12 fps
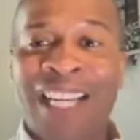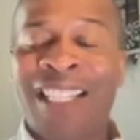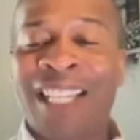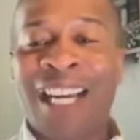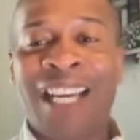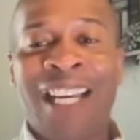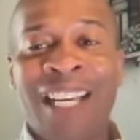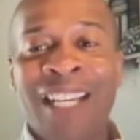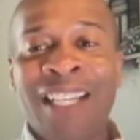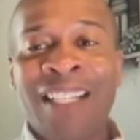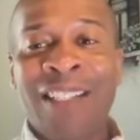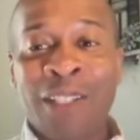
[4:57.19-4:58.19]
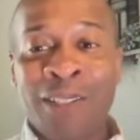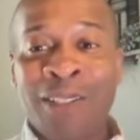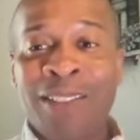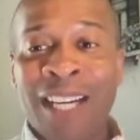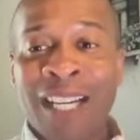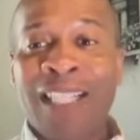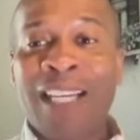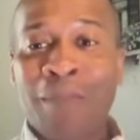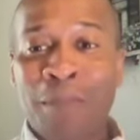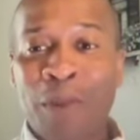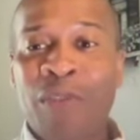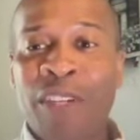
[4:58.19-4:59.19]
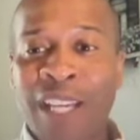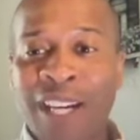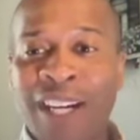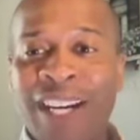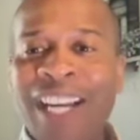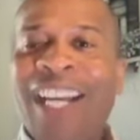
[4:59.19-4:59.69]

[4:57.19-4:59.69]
It's like, dude, I think I'm moving here.